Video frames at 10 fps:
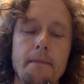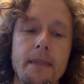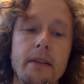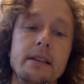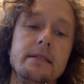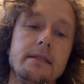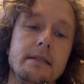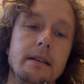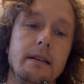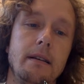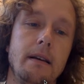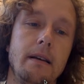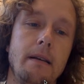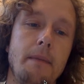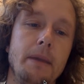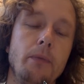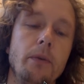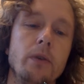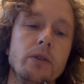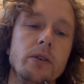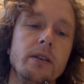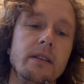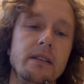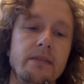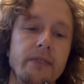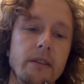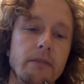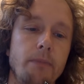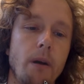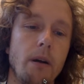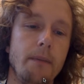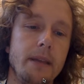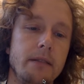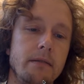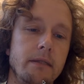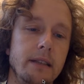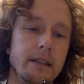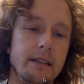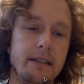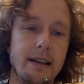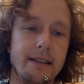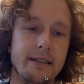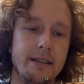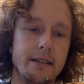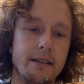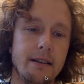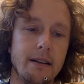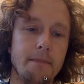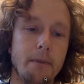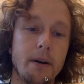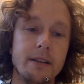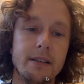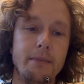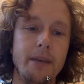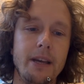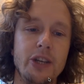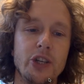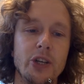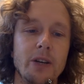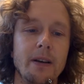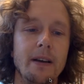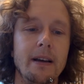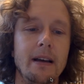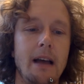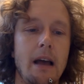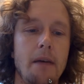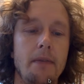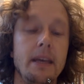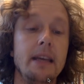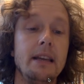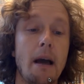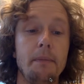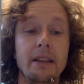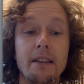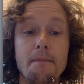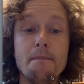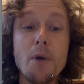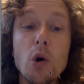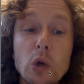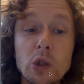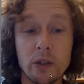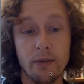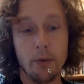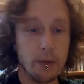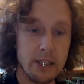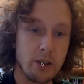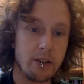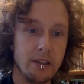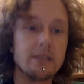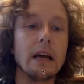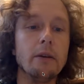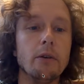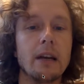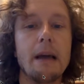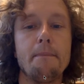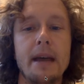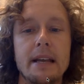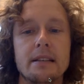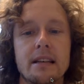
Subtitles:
There is, concerning this field of parliamentary initiated participation, the most of the research is done on campaigns.